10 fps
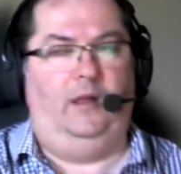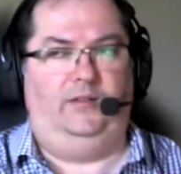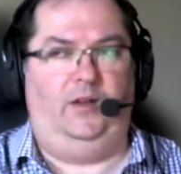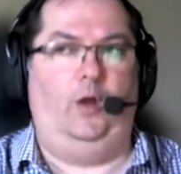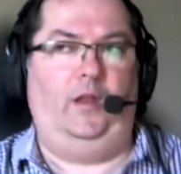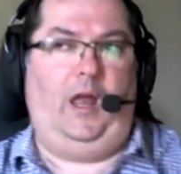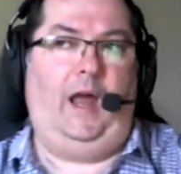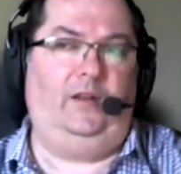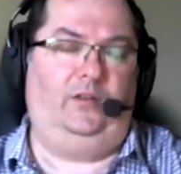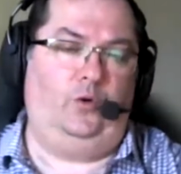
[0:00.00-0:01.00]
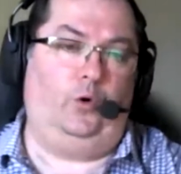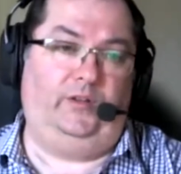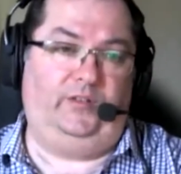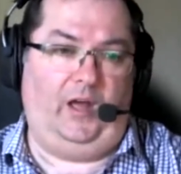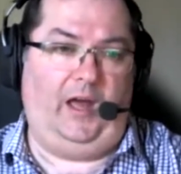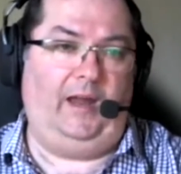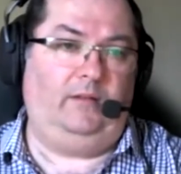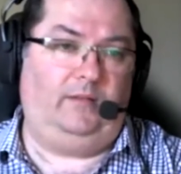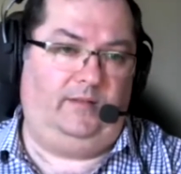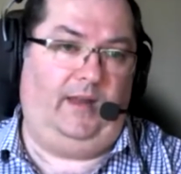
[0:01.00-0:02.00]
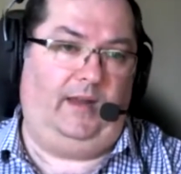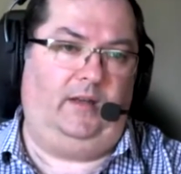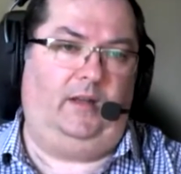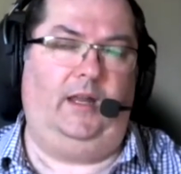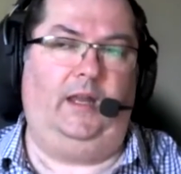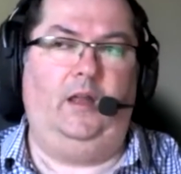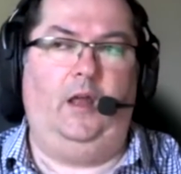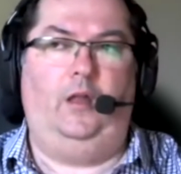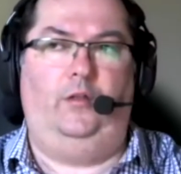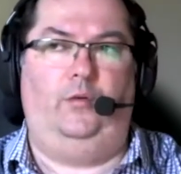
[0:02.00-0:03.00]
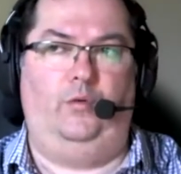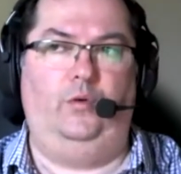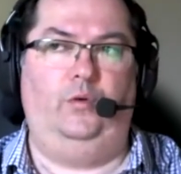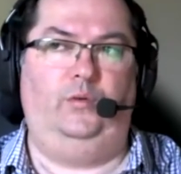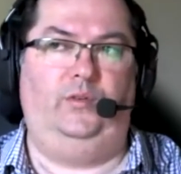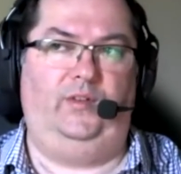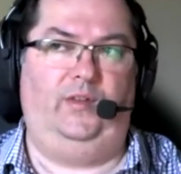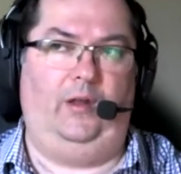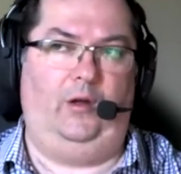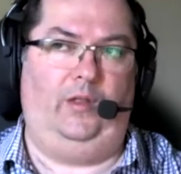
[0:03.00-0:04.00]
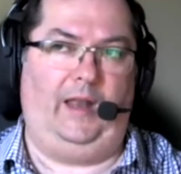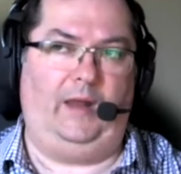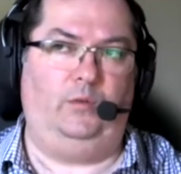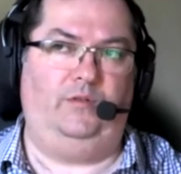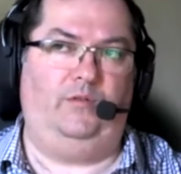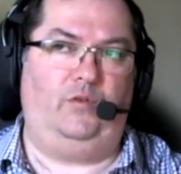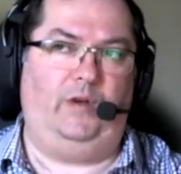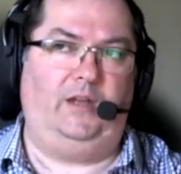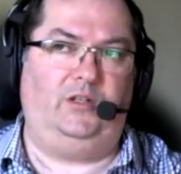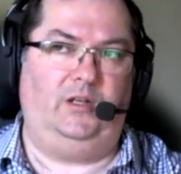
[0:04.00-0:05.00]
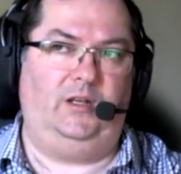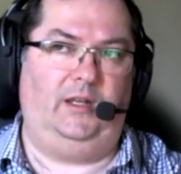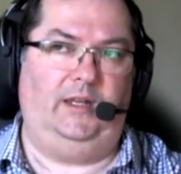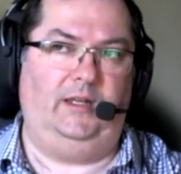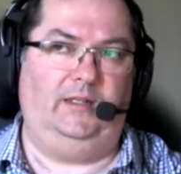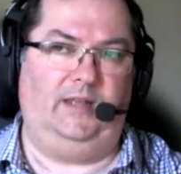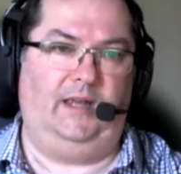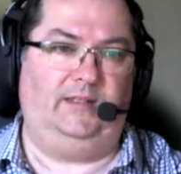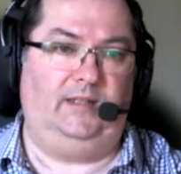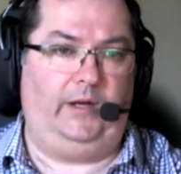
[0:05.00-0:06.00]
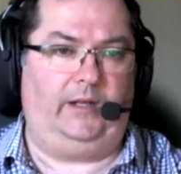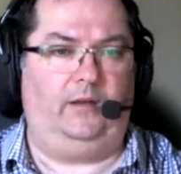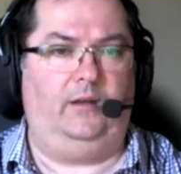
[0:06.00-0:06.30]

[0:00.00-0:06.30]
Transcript: So the light is called Asai technically. The runes or the language of creation is Assyric.